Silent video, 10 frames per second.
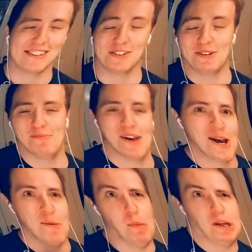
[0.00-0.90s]
It's going to
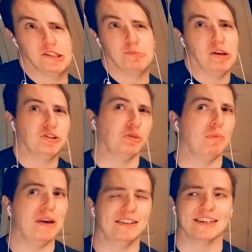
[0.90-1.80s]
make it smell
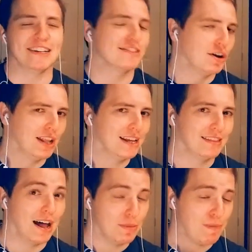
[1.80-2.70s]
so amazing. It's not
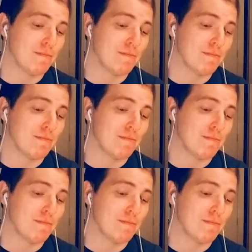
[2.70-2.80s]
like that.